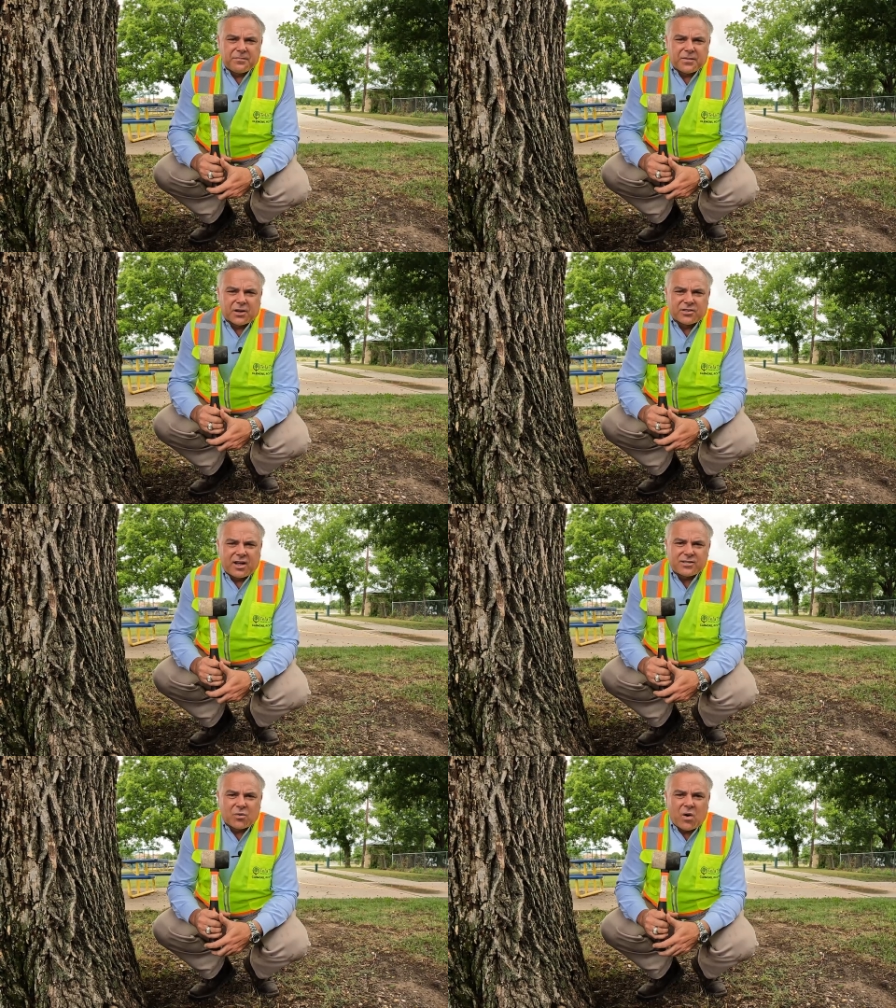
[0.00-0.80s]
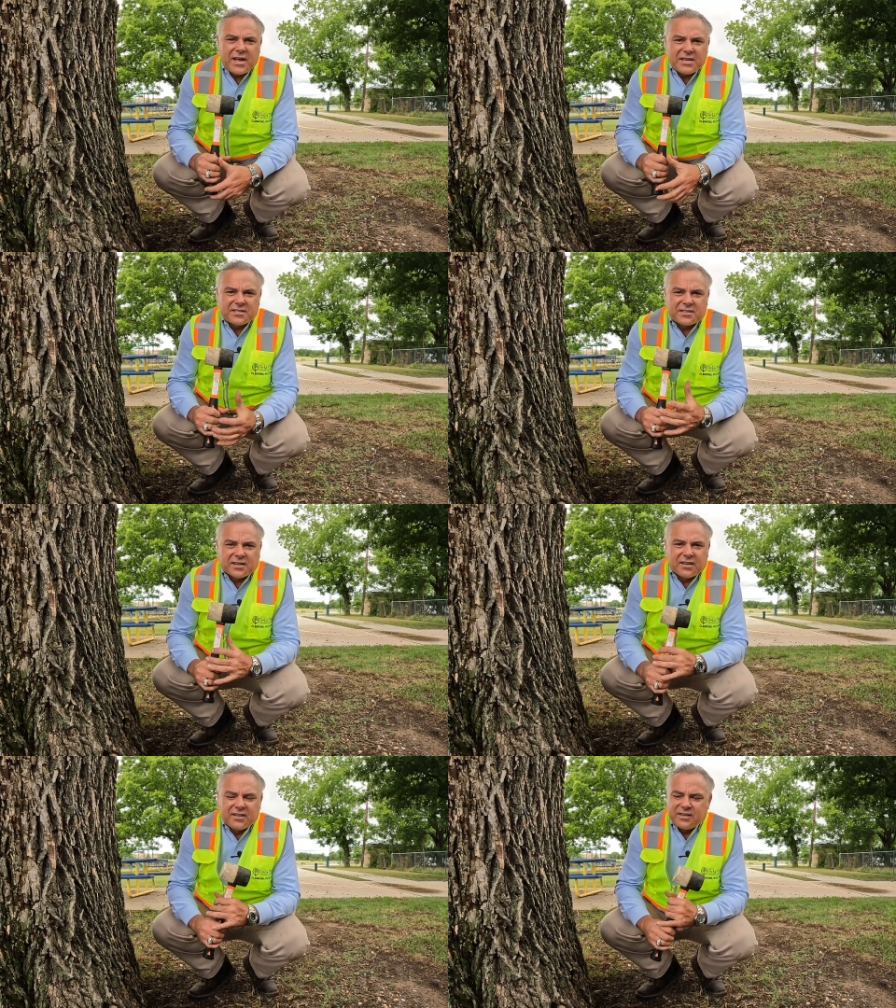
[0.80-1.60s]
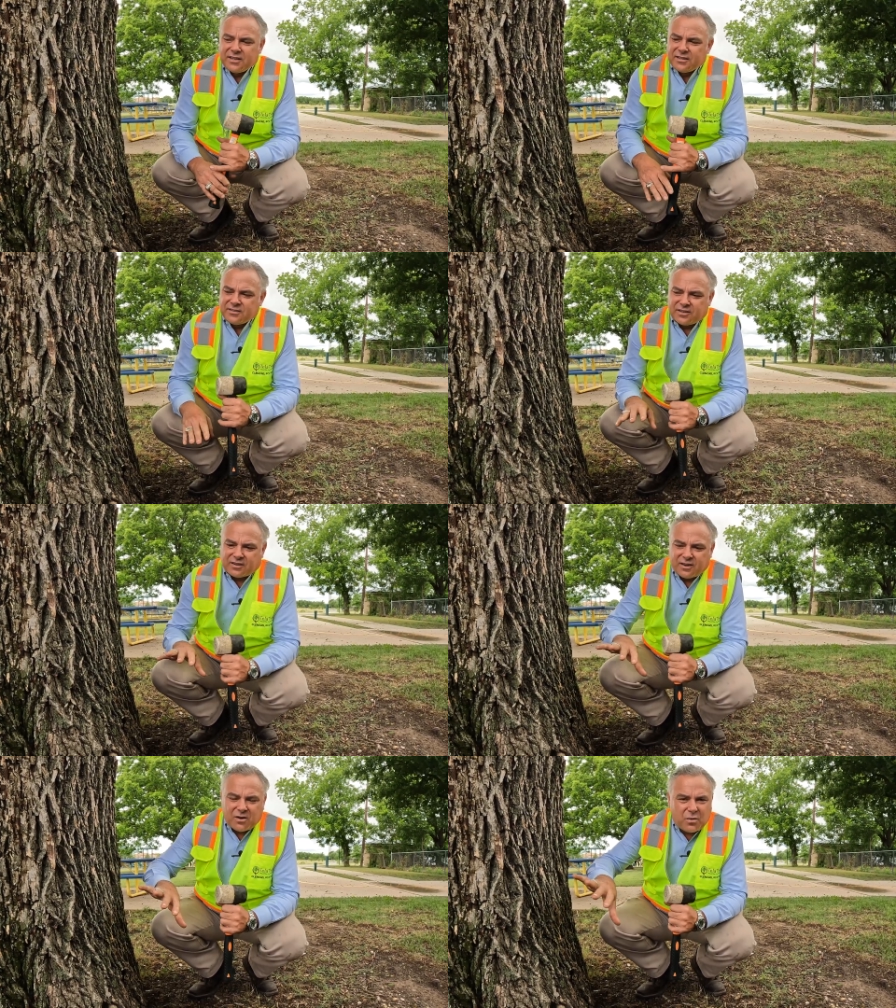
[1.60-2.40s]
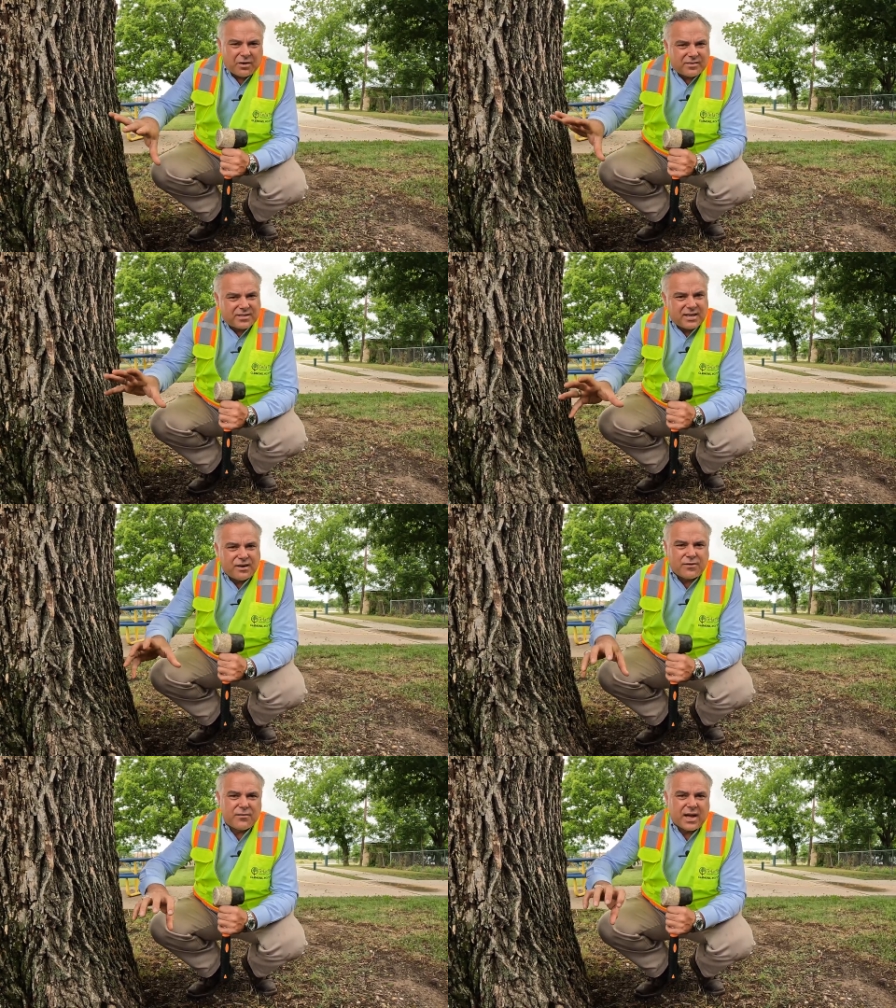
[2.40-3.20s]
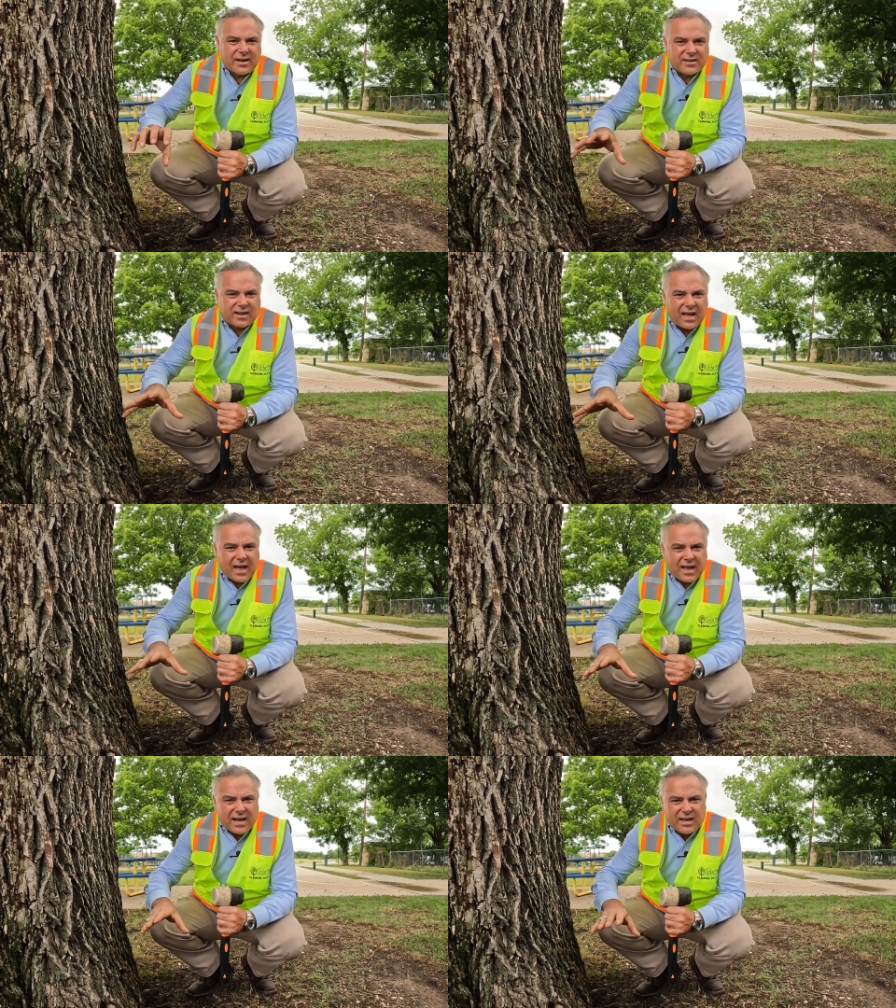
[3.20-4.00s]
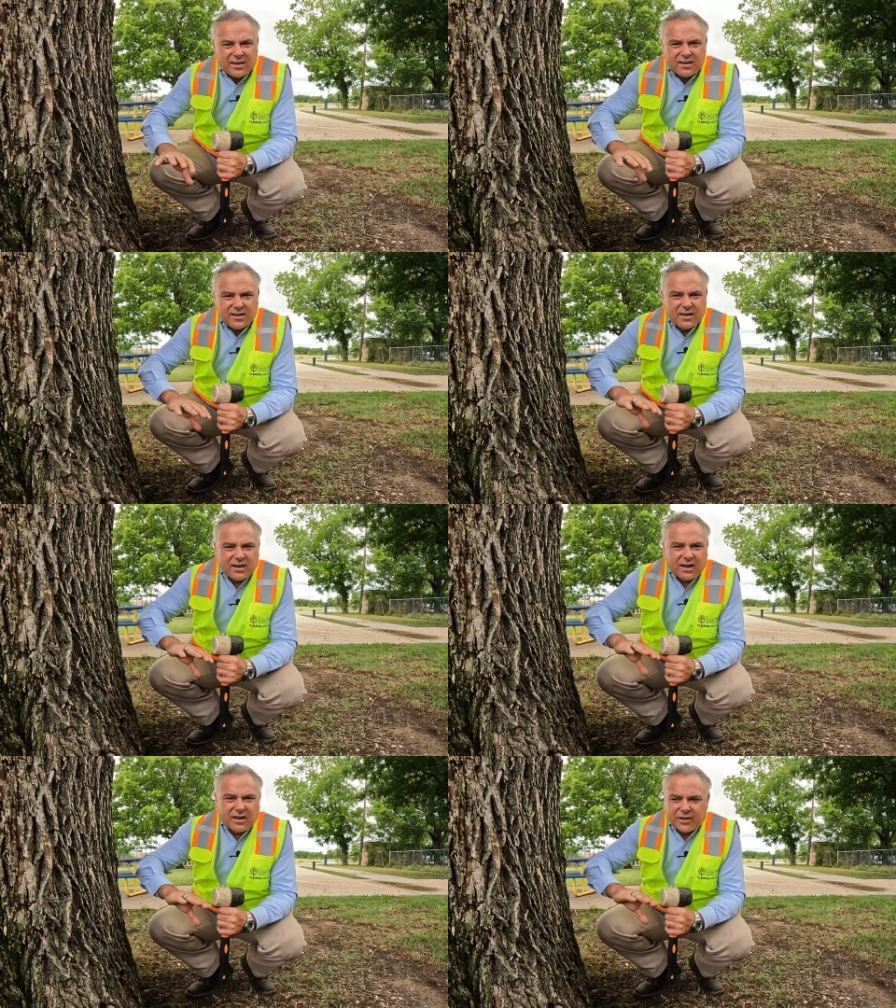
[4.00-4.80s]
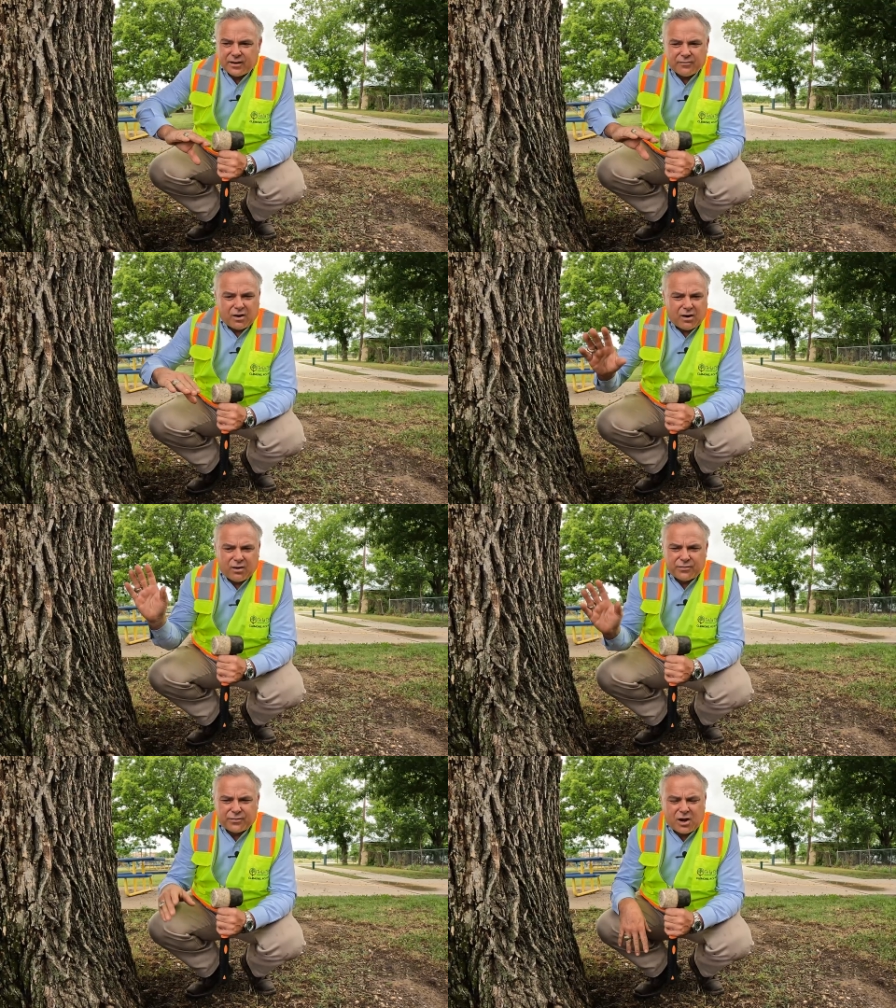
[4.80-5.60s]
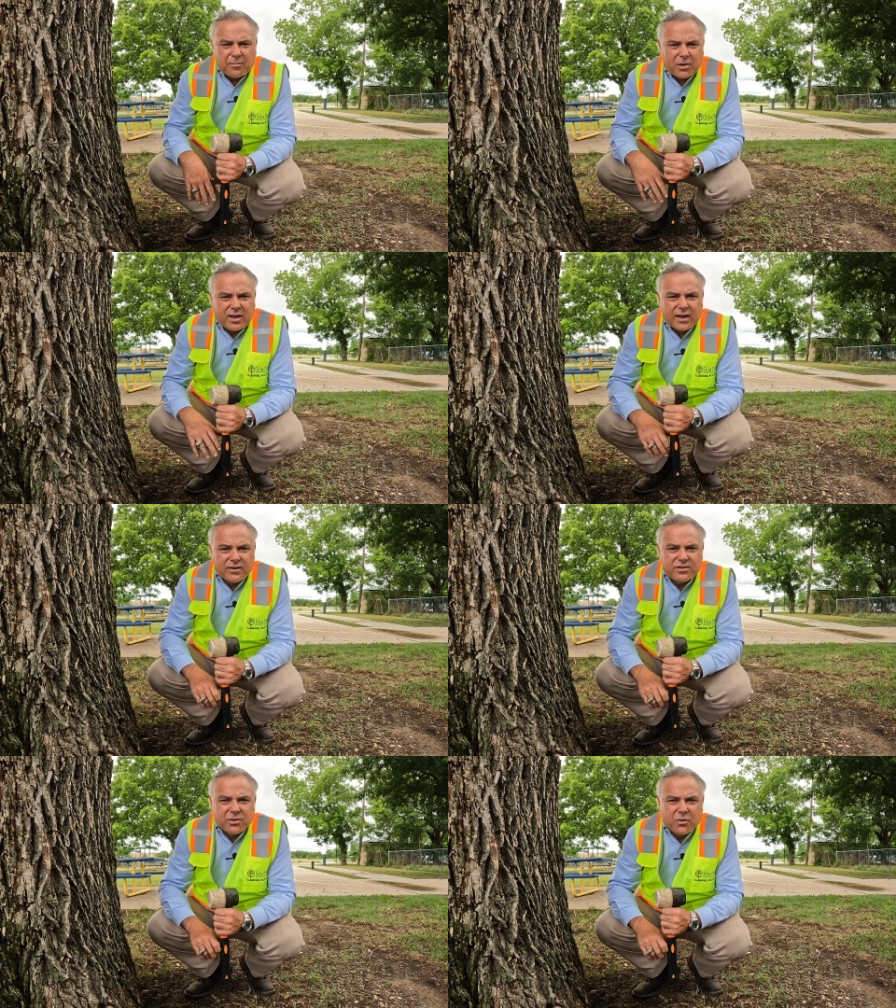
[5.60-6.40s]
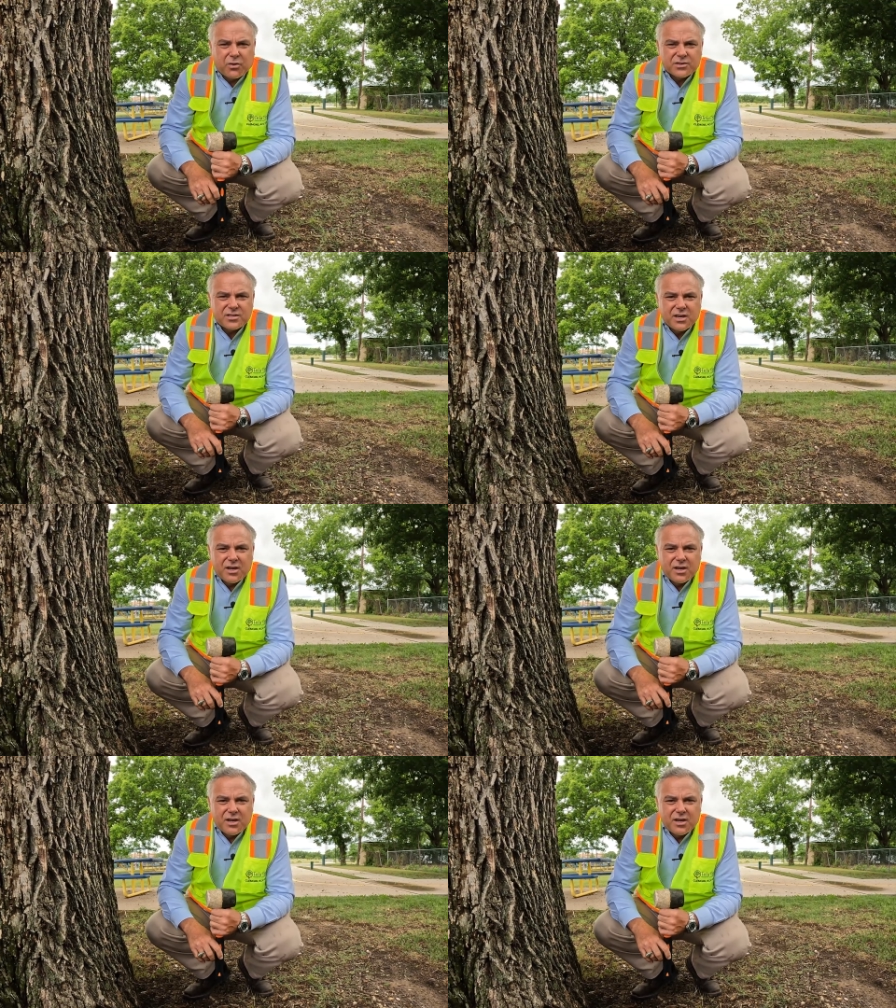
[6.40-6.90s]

There's lots of ways to go and see if you've got decay that involve complicated tools,